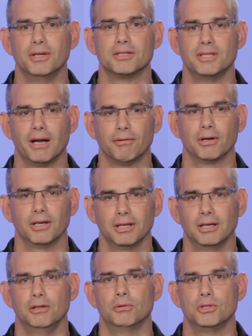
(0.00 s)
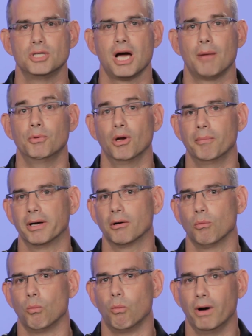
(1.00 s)
is never going to get you a job no matter
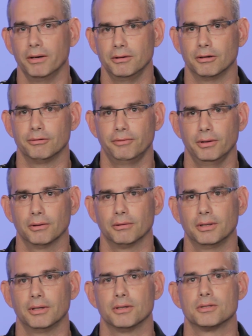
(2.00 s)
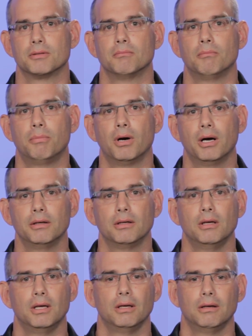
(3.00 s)
what your field is. But,
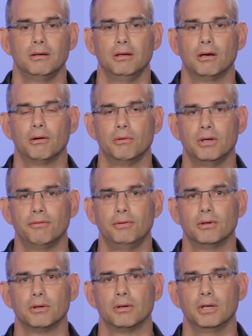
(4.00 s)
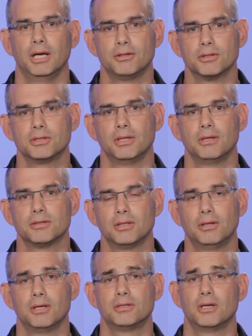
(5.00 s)
you know, if you're interested in
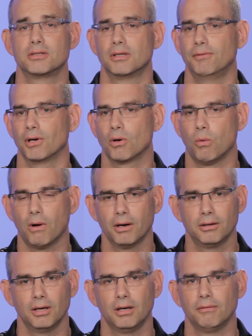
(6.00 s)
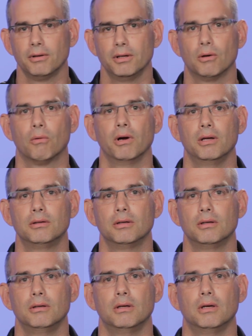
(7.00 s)
statistics, if you're quantitatively
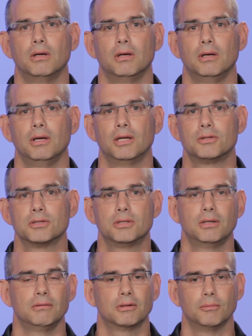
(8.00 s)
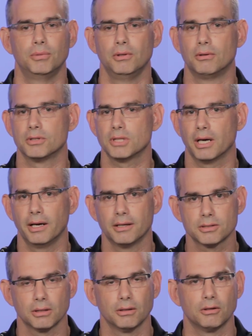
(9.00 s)
oriented, interested in computer
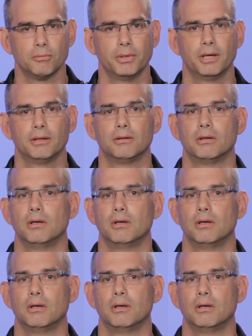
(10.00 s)
science a little bit,